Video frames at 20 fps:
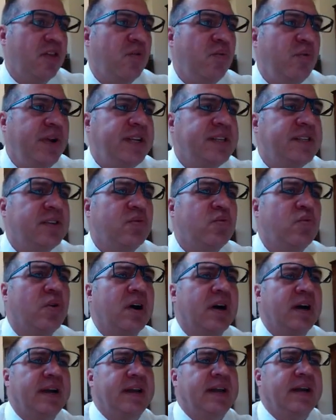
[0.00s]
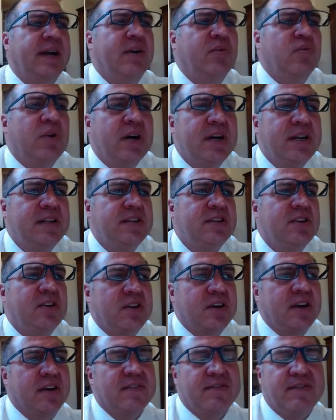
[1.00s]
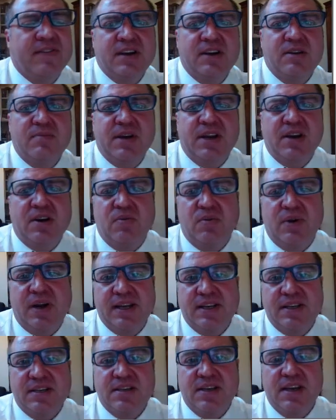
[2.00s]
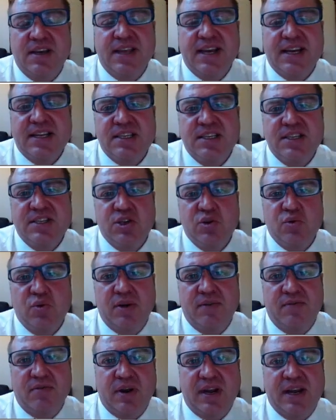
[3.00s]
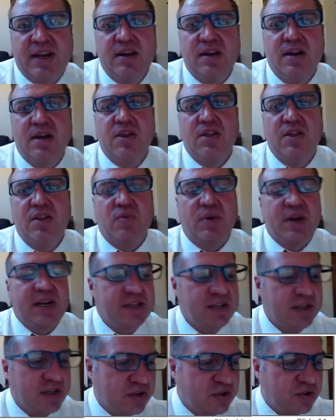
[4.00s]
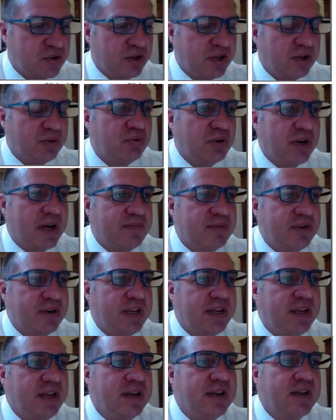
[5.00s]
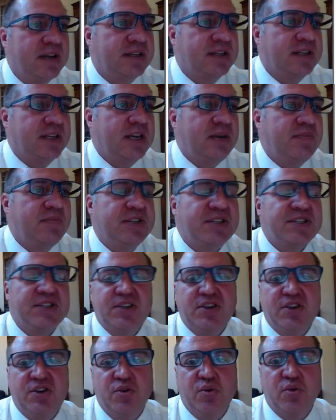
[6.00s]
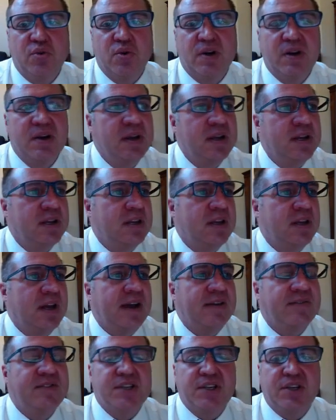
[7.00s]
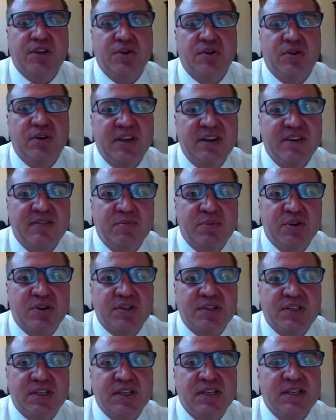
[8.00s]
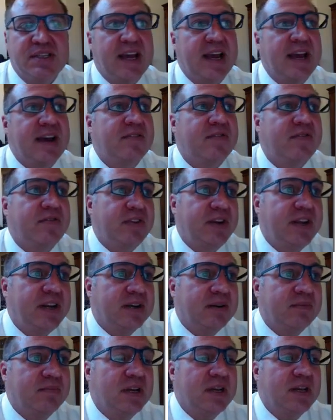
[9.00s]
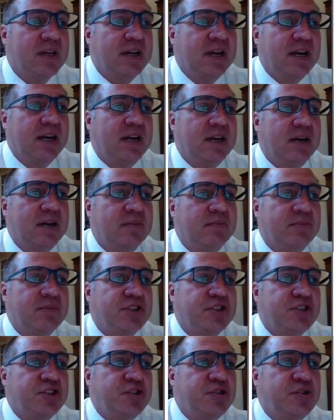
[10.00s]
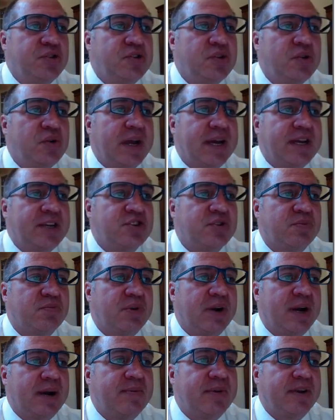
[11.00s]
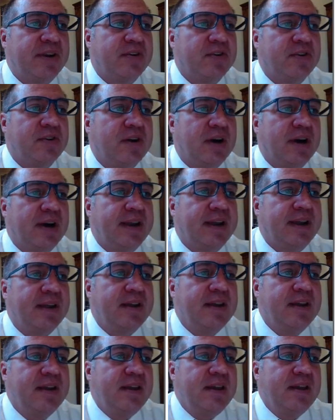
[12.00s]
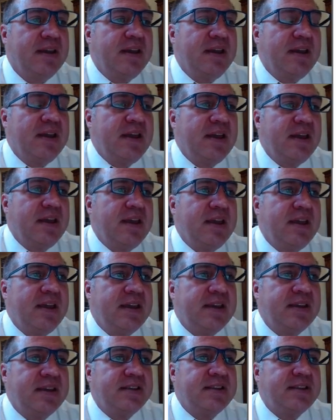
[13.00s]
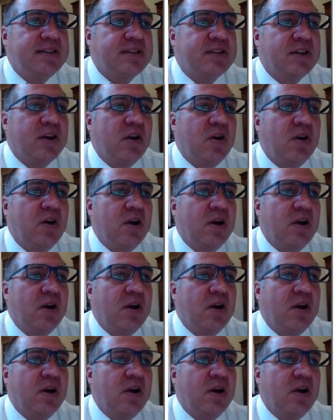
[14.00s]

The reason why I wanted to look at fundamental rights, and that's intuitive, right? The right to control your property, to keep it secure, to have security of person, to have freedom, to choose who has your property or not, is